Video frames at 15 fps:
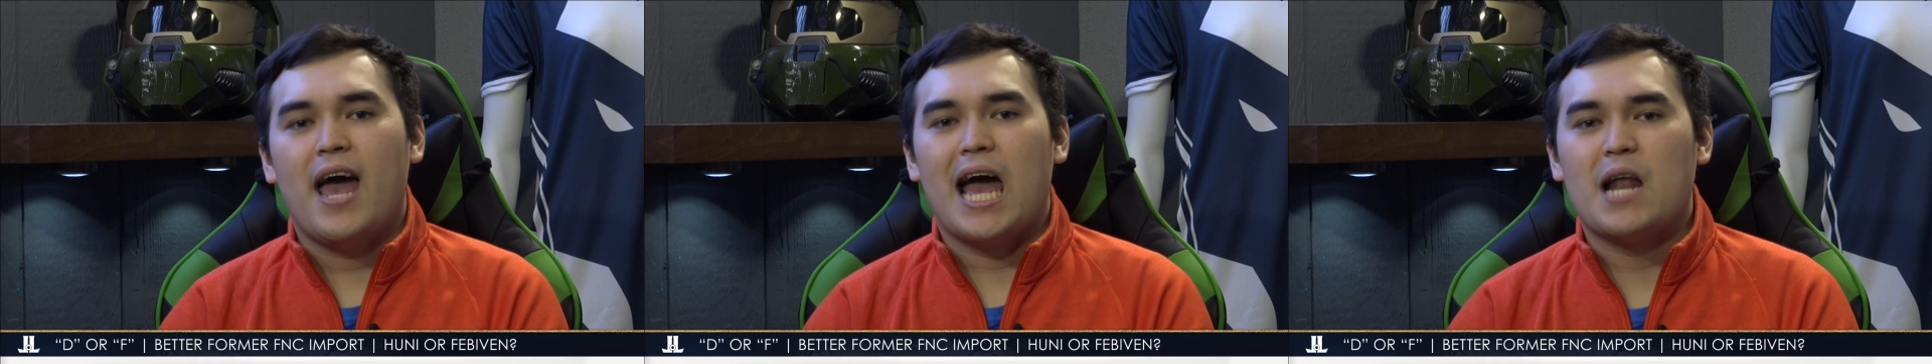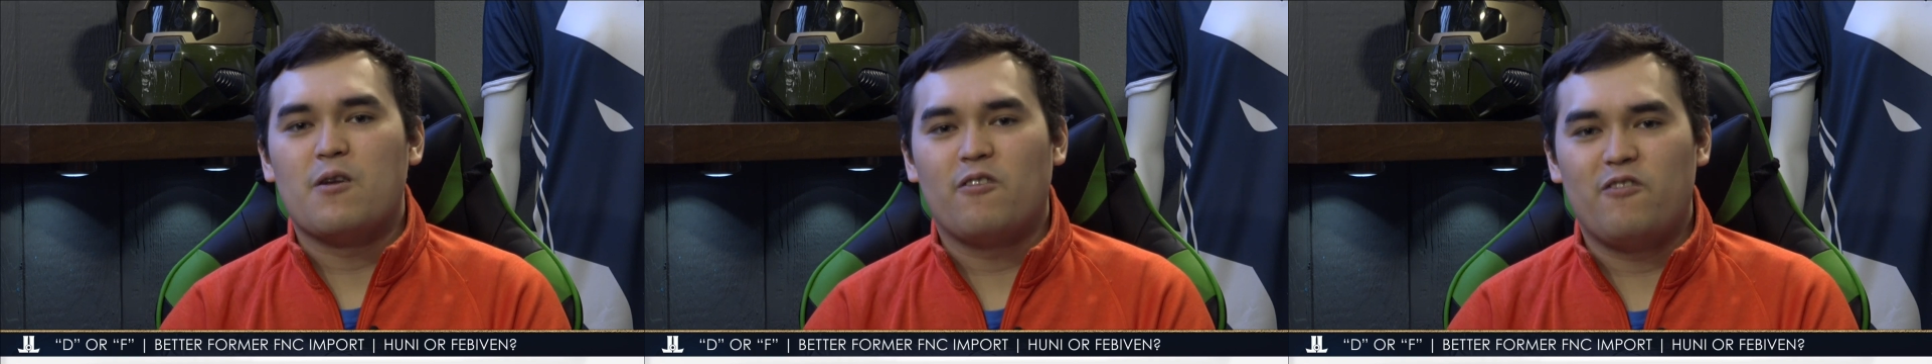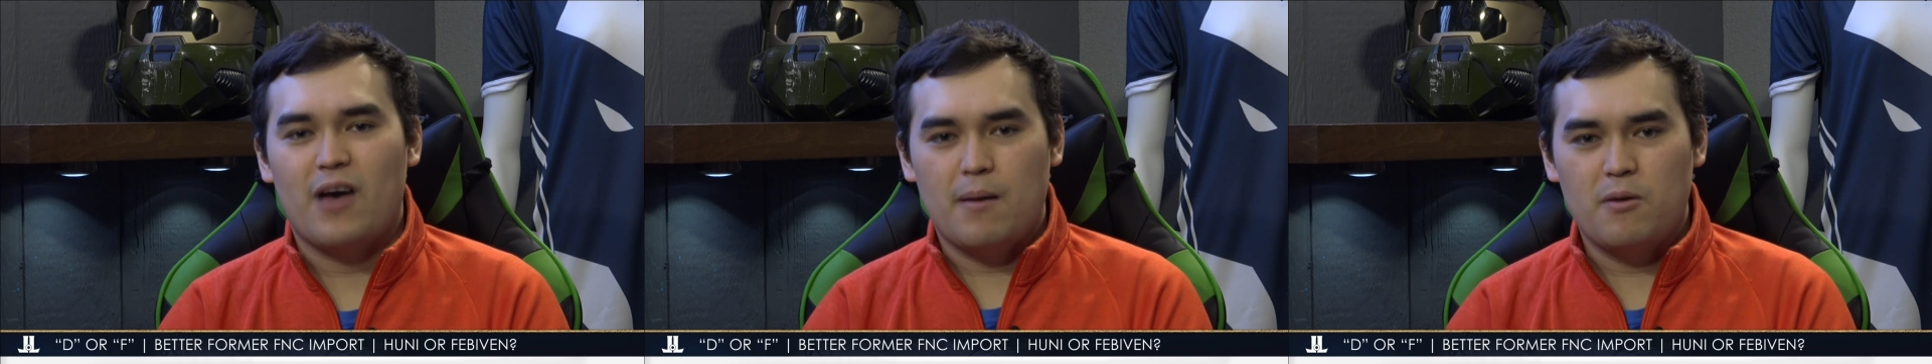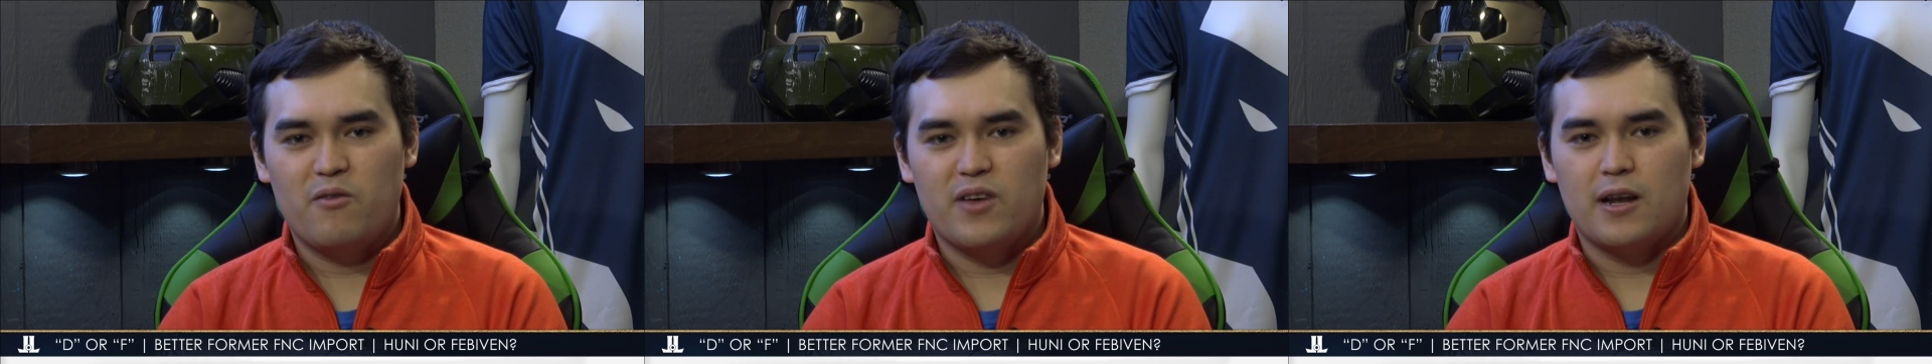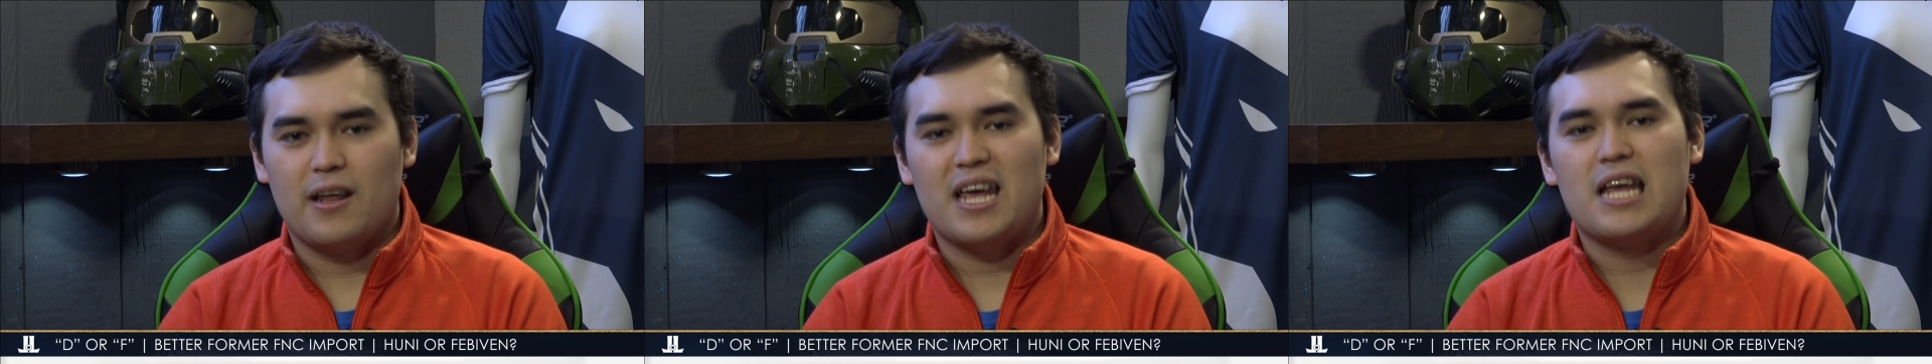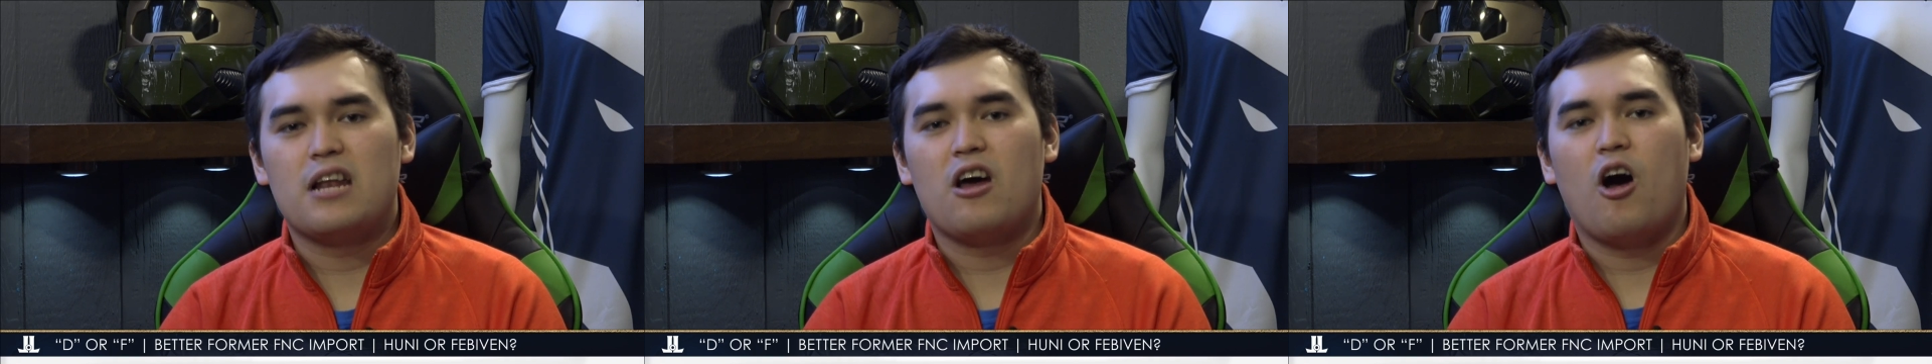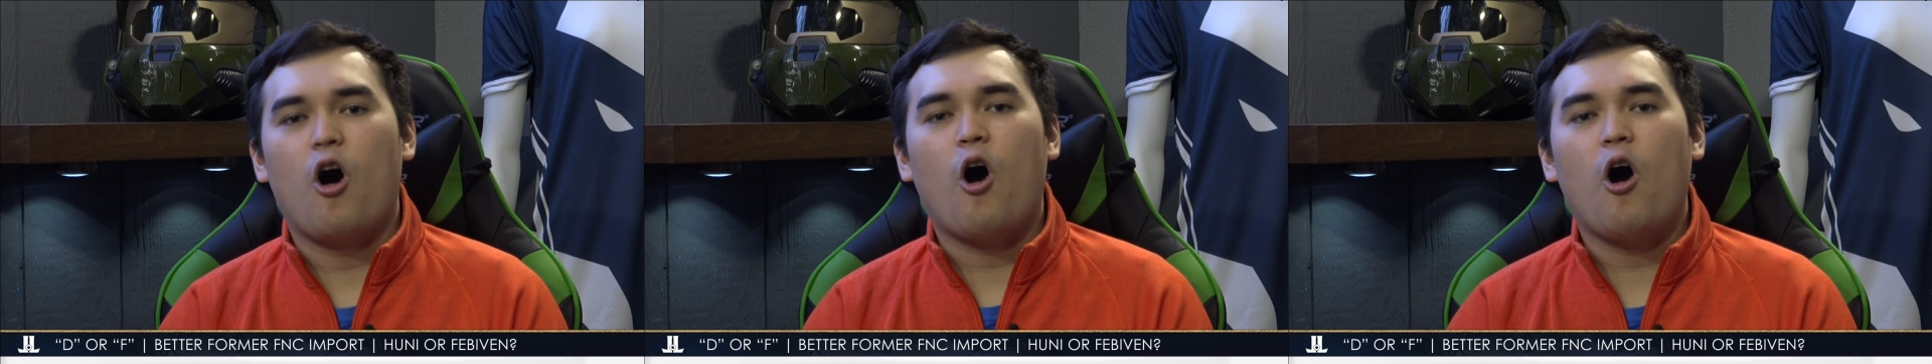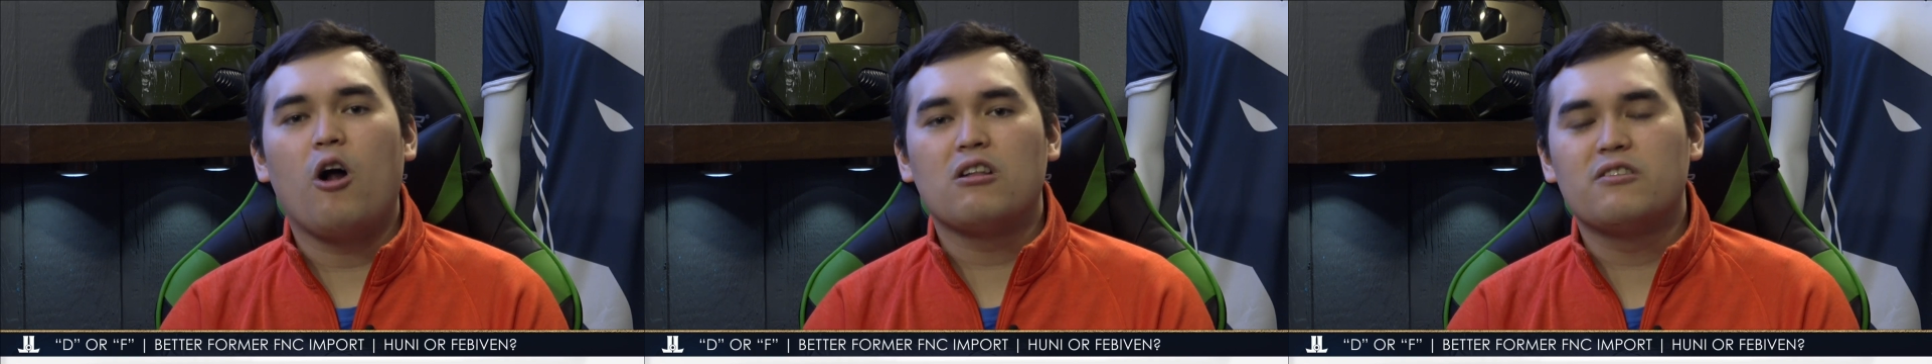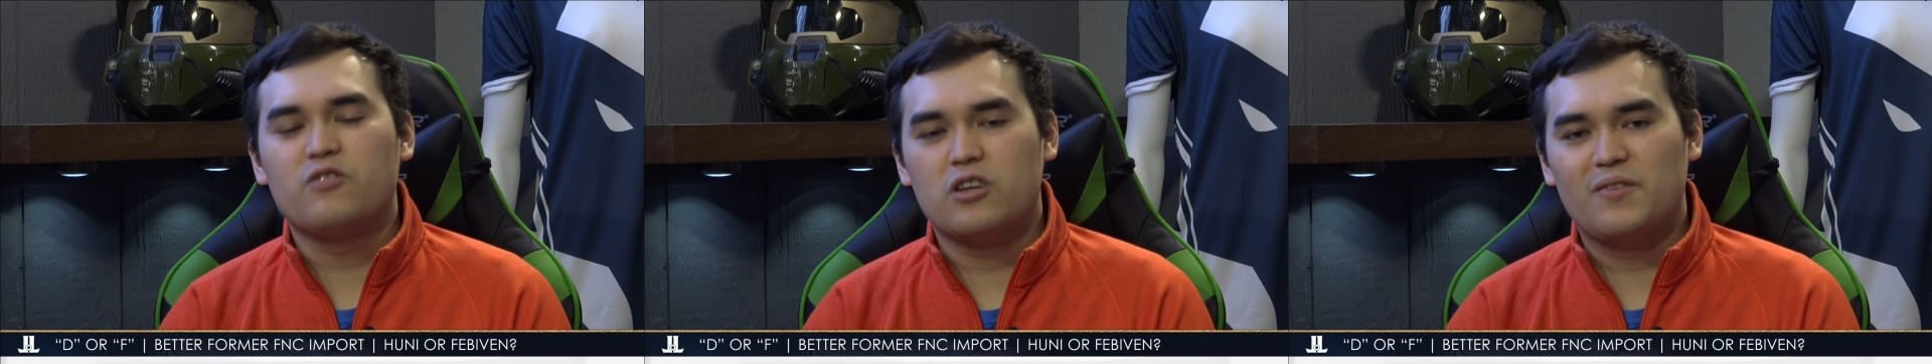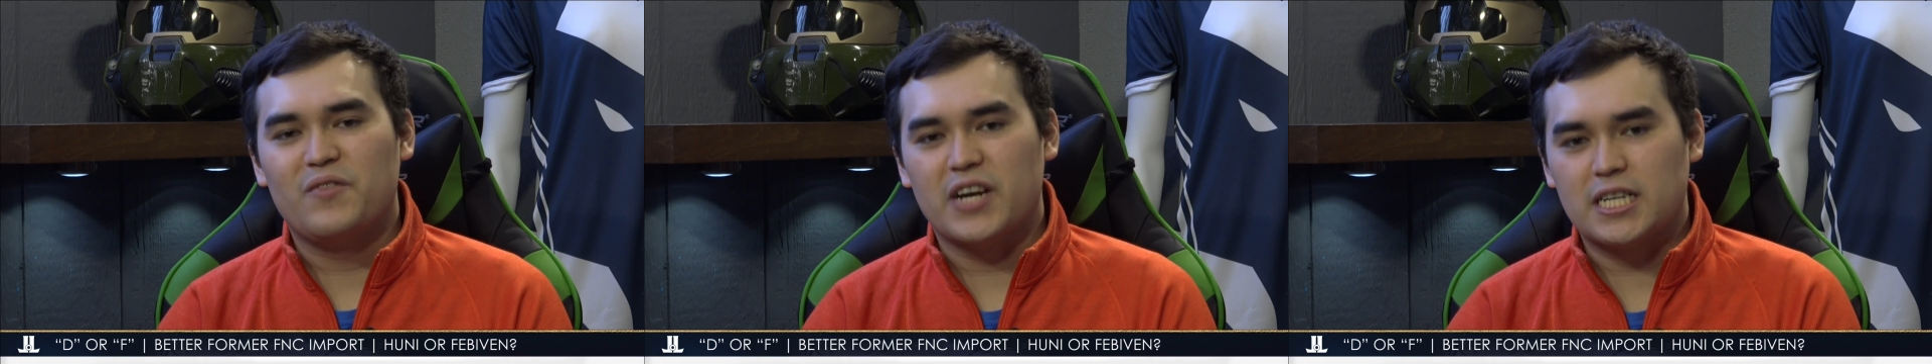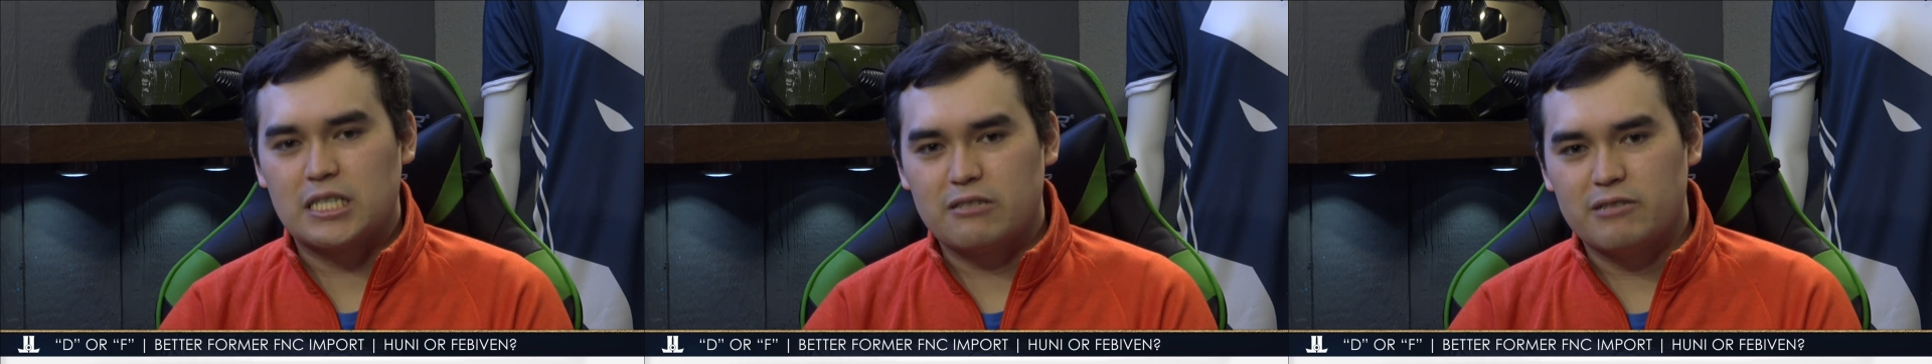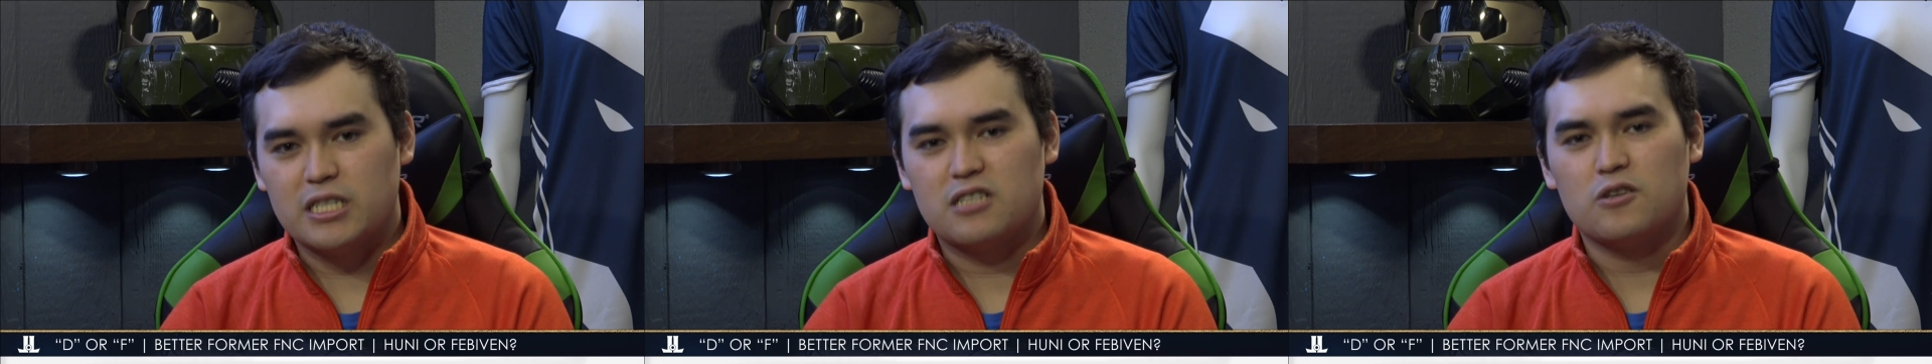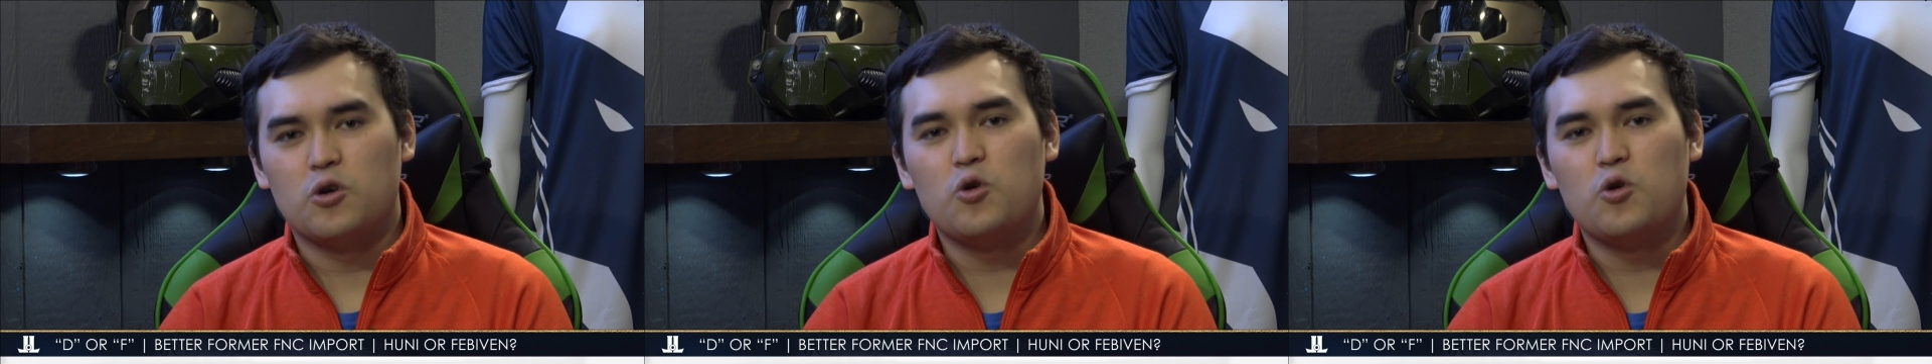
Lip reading: And Febiven, in all of their victories,